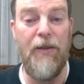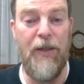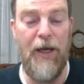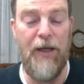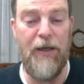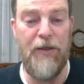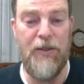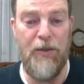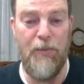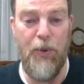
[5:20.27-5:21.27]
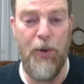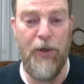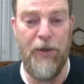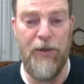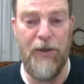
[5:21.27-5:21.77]
That is the
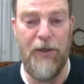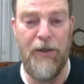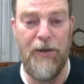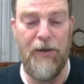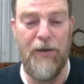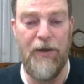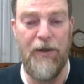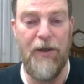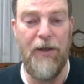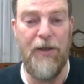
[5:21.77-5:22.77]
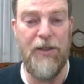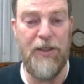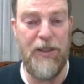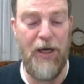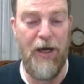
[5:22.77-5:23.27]
important thing.
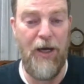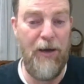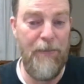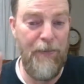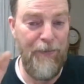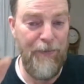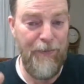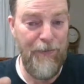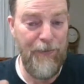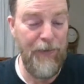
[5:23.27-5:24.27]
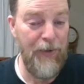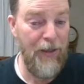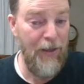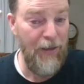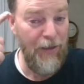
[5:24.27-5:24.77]
Stop,
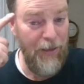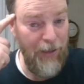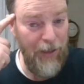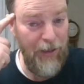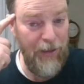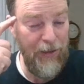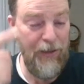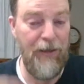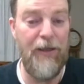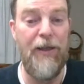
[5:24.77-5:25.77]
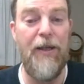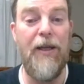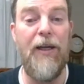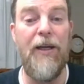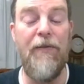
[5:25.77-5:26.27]
think,
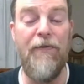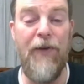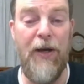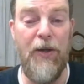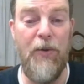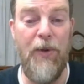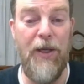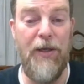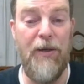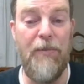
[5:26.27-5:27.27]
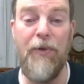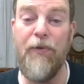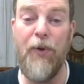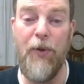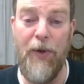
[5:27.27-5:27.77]
evaluate
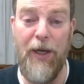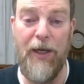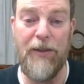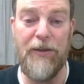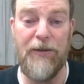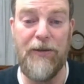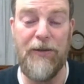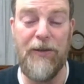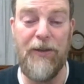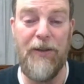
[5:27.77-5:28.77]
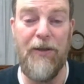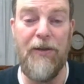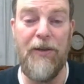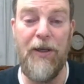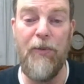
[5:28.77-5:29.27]
before you act,
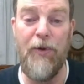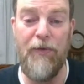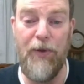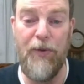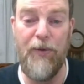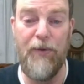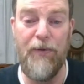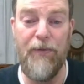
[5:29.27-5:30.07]
then review.